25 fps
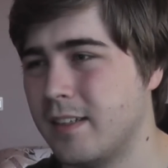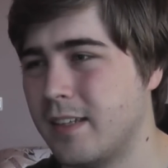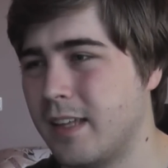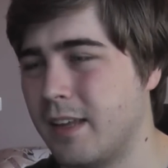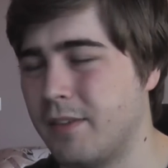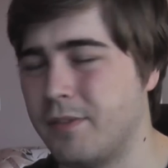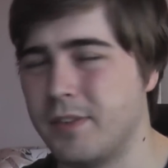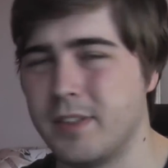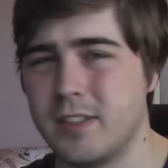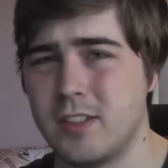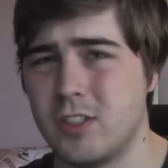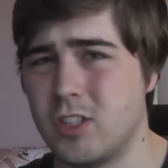
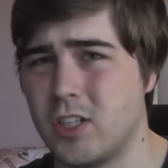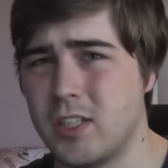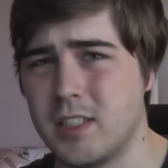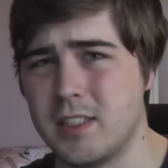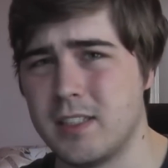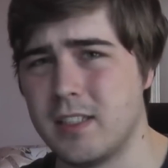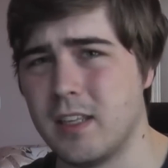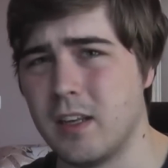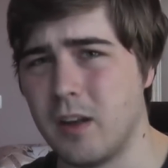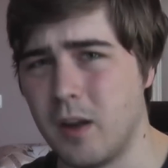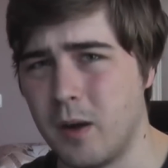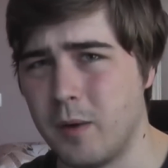
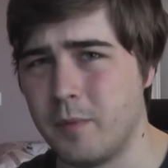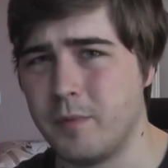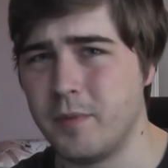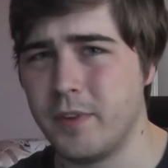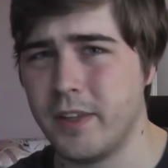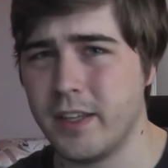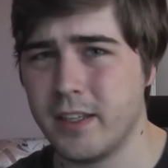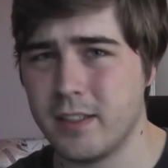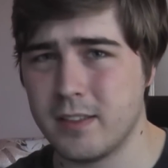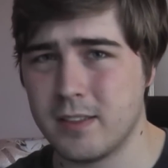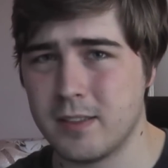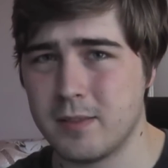that
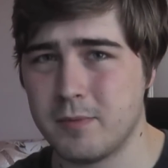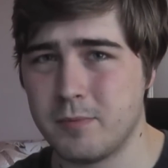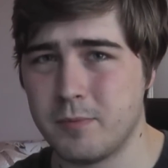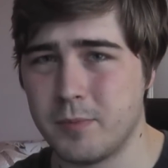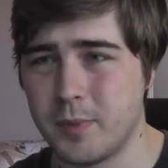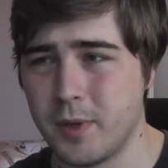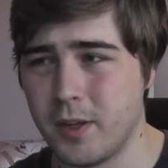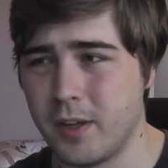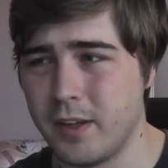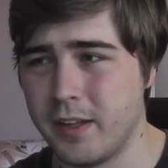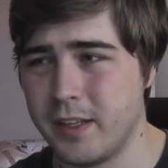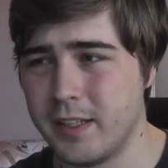obvious,
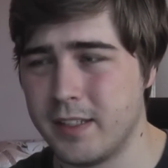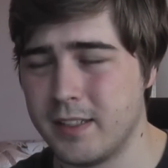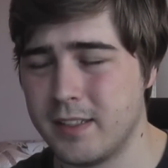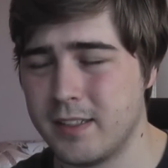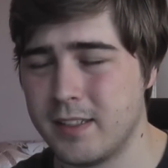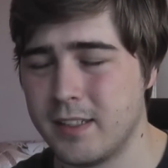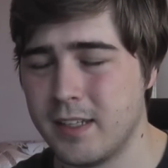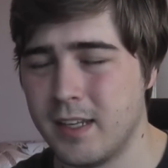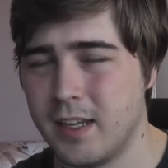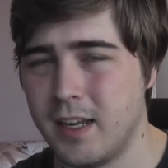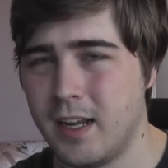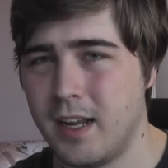
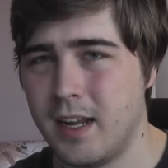but